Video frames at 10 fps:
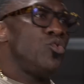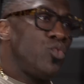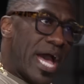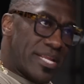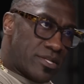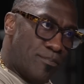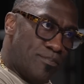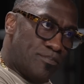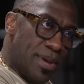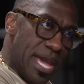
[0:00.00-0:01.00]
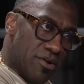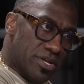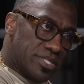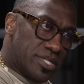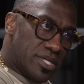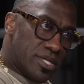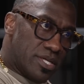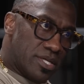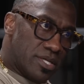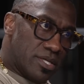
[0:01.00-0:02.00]
you got to Paris. Yeah.
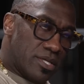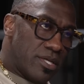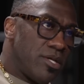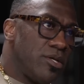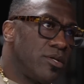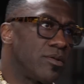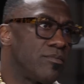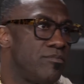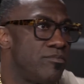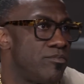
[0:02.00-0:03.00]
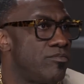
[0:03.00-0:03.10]
Then I left.